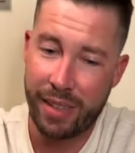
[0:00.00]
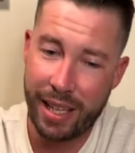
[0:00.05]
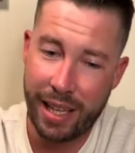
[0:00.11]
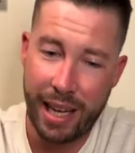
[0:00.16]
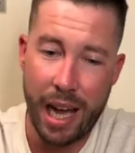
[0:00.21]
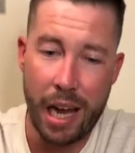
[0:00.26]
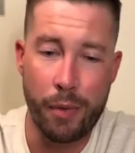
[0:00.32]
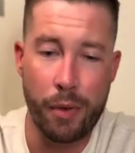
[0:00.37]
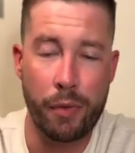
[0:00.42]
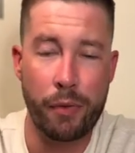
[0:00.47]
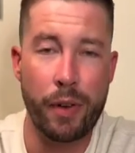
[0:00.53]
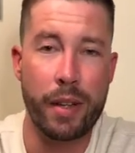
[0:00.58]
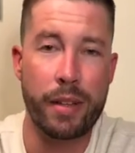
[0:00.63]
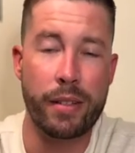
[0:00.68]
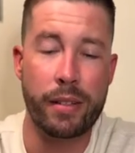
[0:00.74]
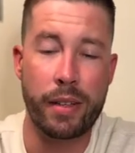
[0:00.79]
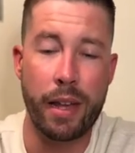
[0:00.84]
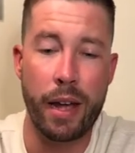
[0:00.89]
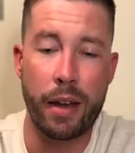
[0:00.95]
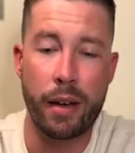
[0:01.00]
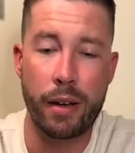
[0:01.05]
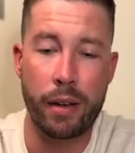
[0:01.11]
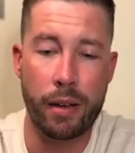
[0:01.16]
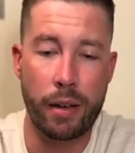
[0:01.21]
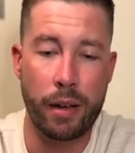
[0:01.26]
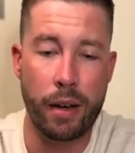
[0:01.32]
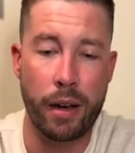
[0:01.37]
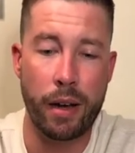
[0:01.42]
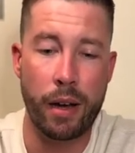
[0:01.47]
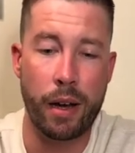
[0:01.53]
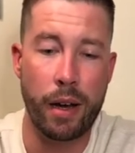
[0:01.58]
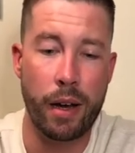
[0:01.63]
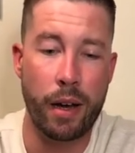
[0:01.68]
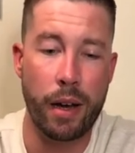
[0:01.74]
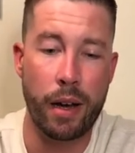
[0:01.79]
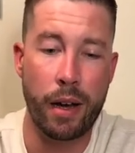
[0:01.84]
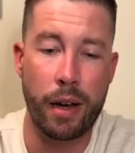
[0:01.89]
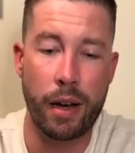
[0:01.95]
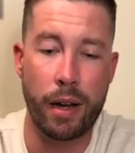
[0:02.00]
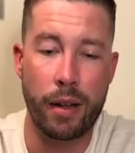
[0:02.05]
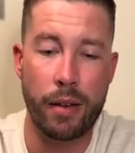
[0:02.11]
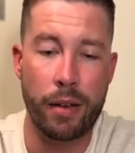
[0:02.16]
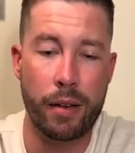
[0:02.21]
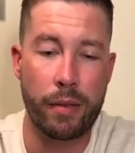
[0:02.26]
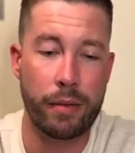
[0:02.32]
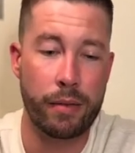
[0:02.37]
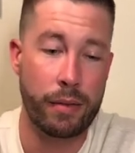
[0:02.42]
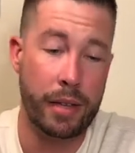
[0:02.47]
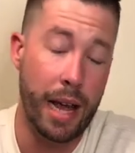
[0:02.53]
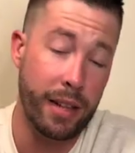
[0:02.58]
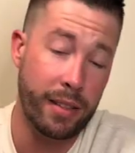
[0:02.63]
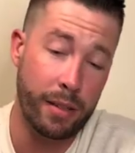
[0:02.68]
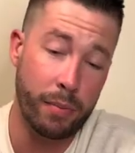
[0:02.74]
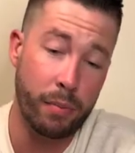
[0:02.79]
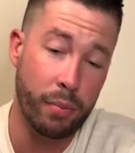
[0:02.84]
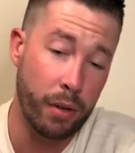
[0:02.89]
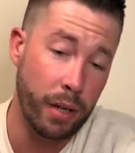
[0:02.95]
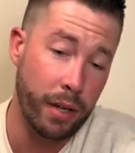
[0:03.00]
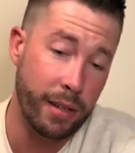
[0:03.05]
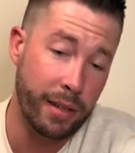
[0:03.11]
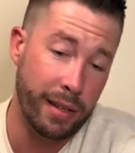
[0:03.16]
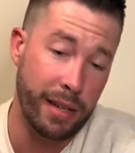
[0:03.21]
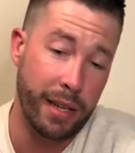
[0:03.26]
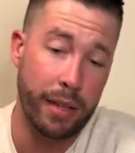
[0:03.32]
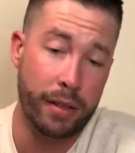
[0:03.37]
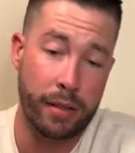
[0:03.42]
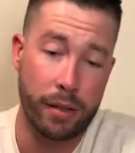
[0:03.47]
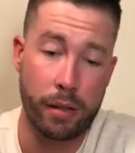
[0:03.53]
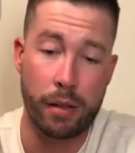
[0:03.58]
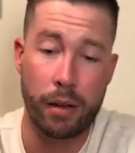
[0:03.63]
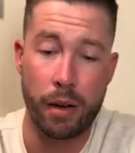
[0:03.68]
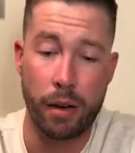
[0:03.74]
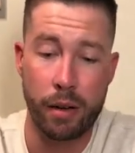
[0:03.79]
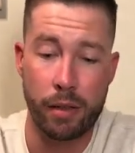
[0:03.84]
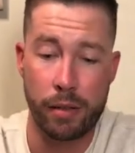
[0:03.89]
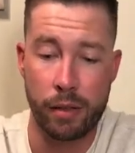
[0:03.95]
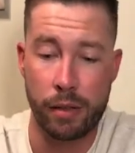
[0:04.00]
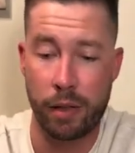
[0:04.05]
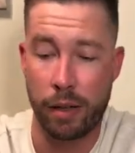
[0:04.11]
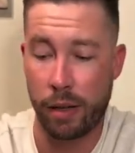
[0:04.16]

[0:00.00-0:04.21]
Kind of a fun set. It's had some pretty decent cards in there,